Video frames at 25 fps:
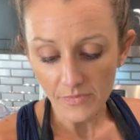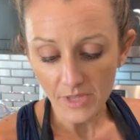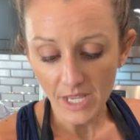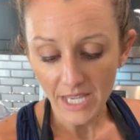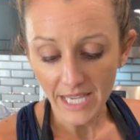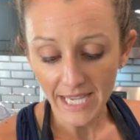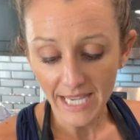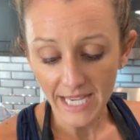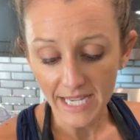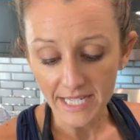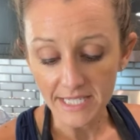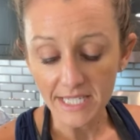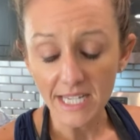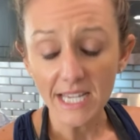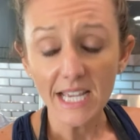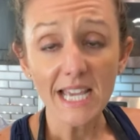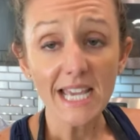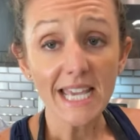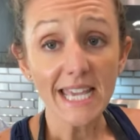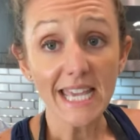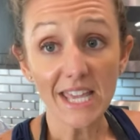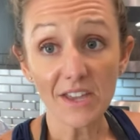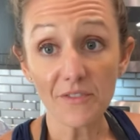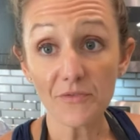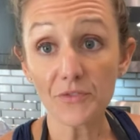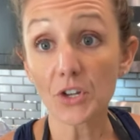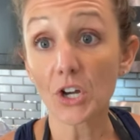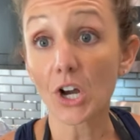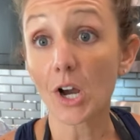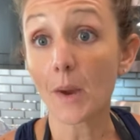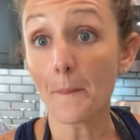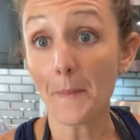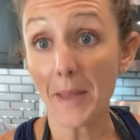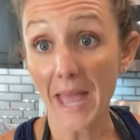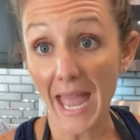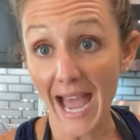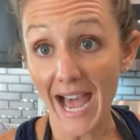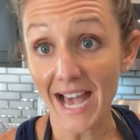And if you're a
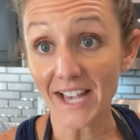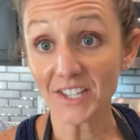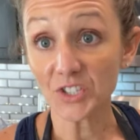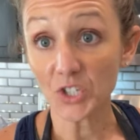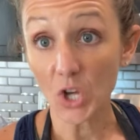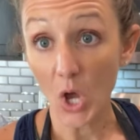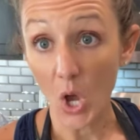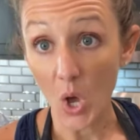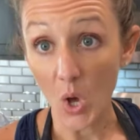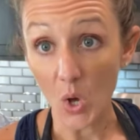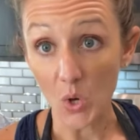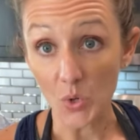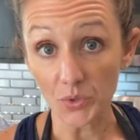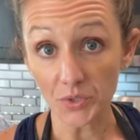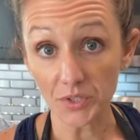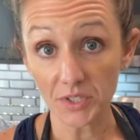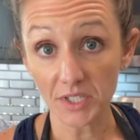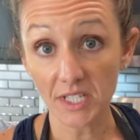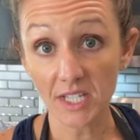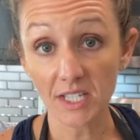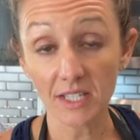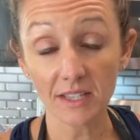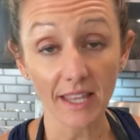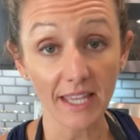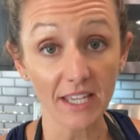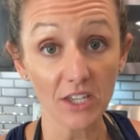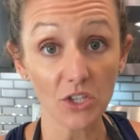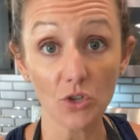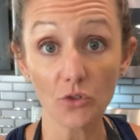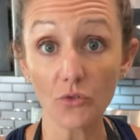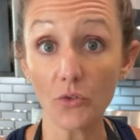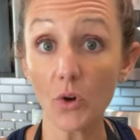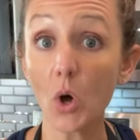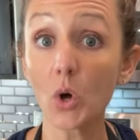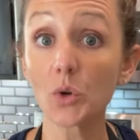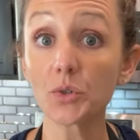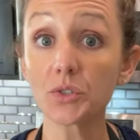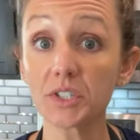past host, like you've
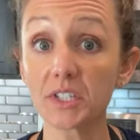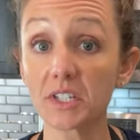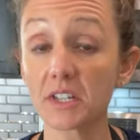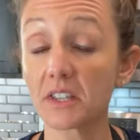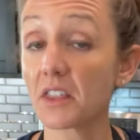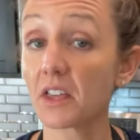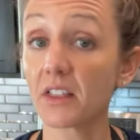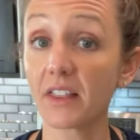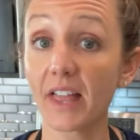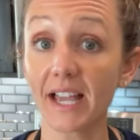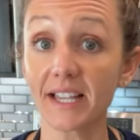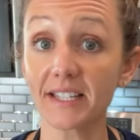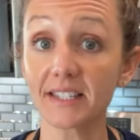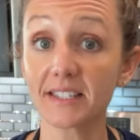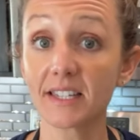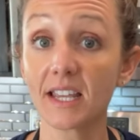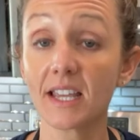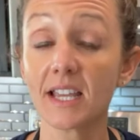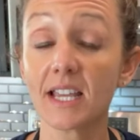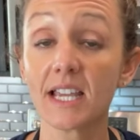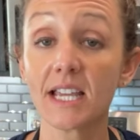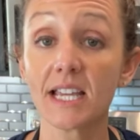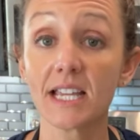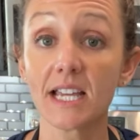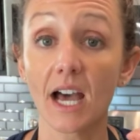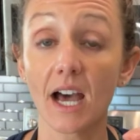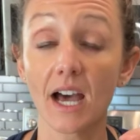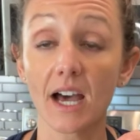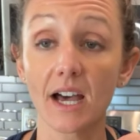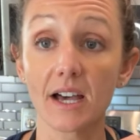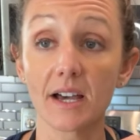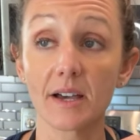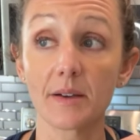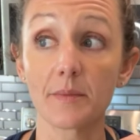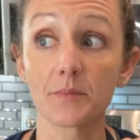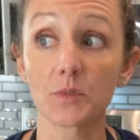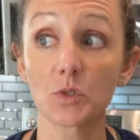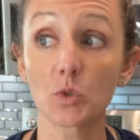hosted in the last
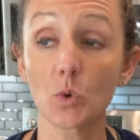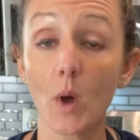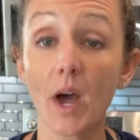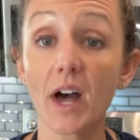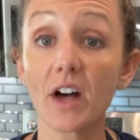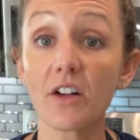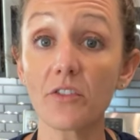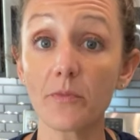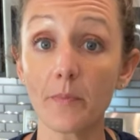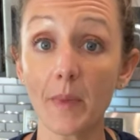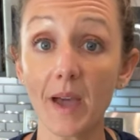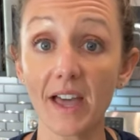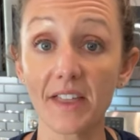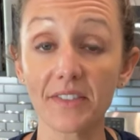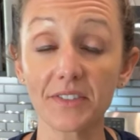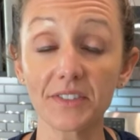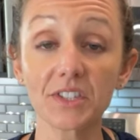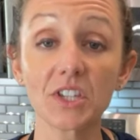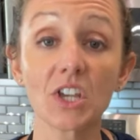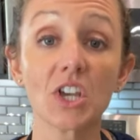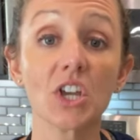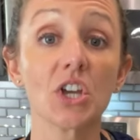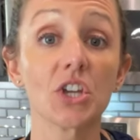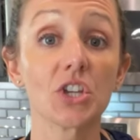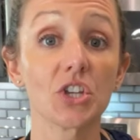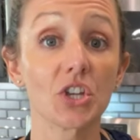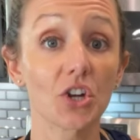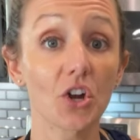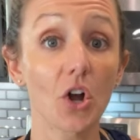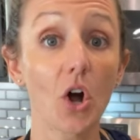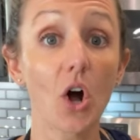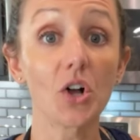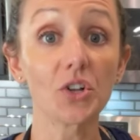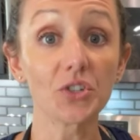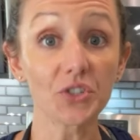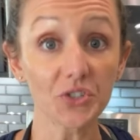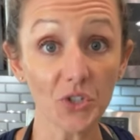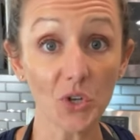um, 12 months, you're
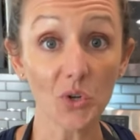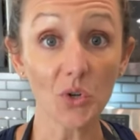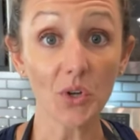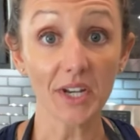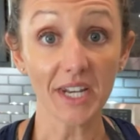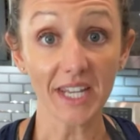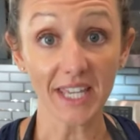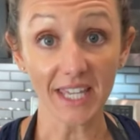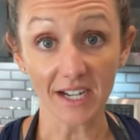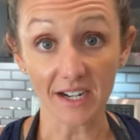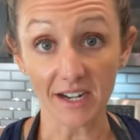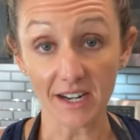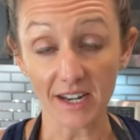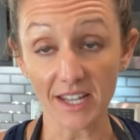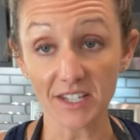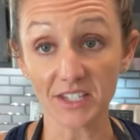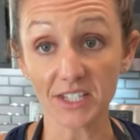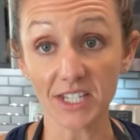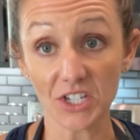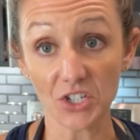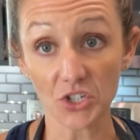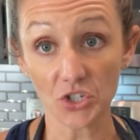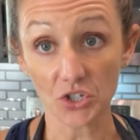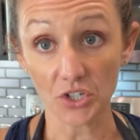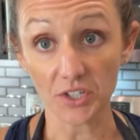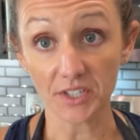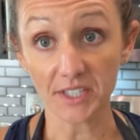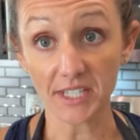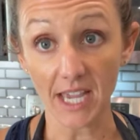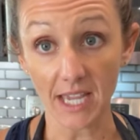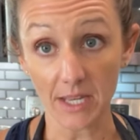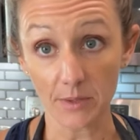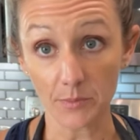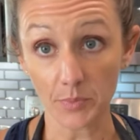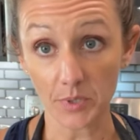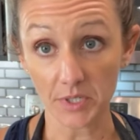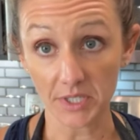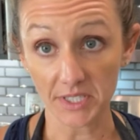also going to get an additional
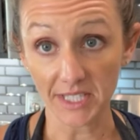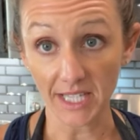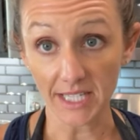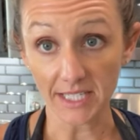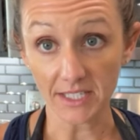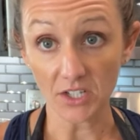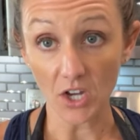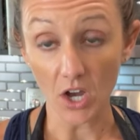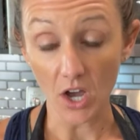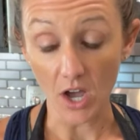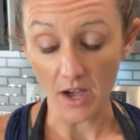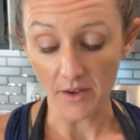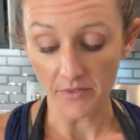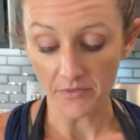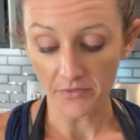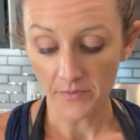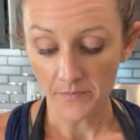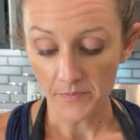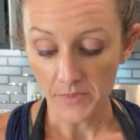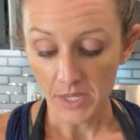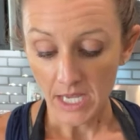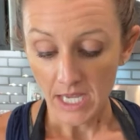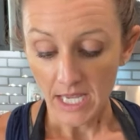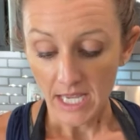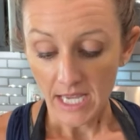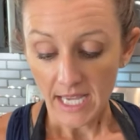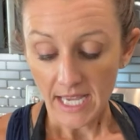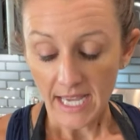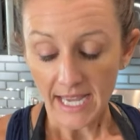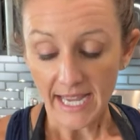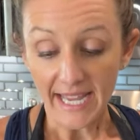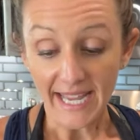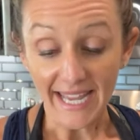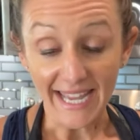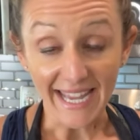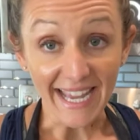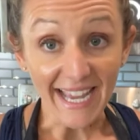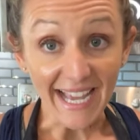10% off.
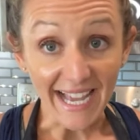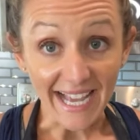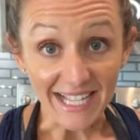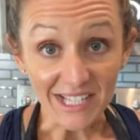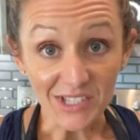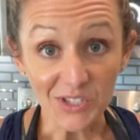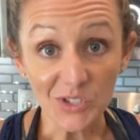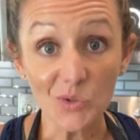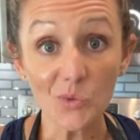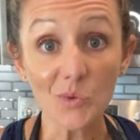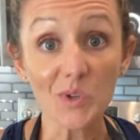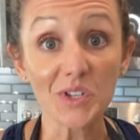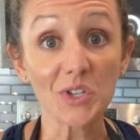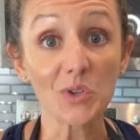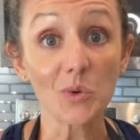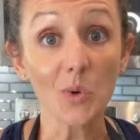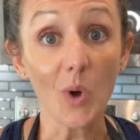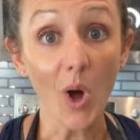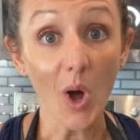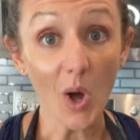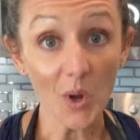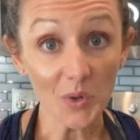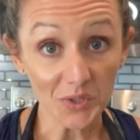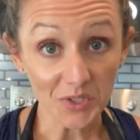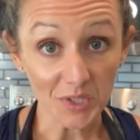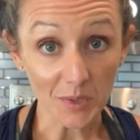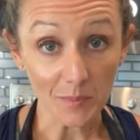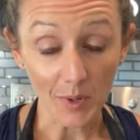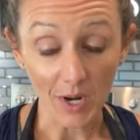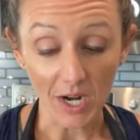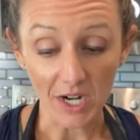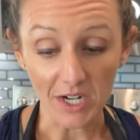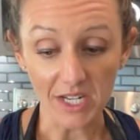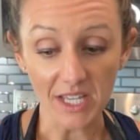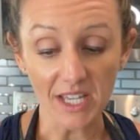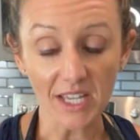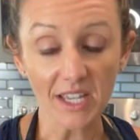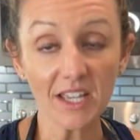And when you host a
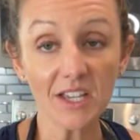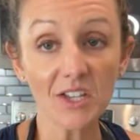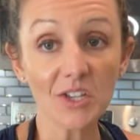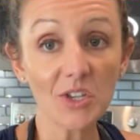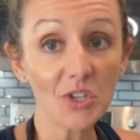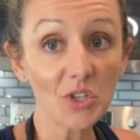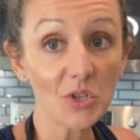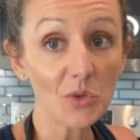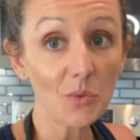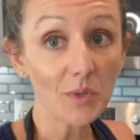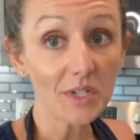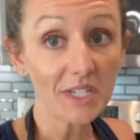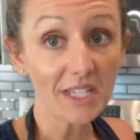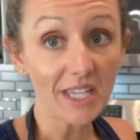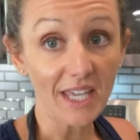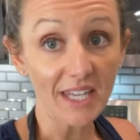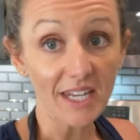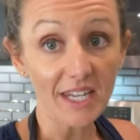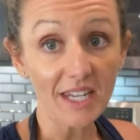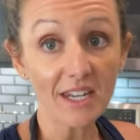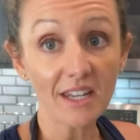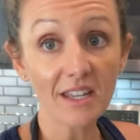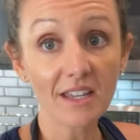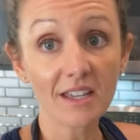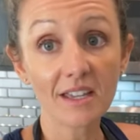party, you would get it.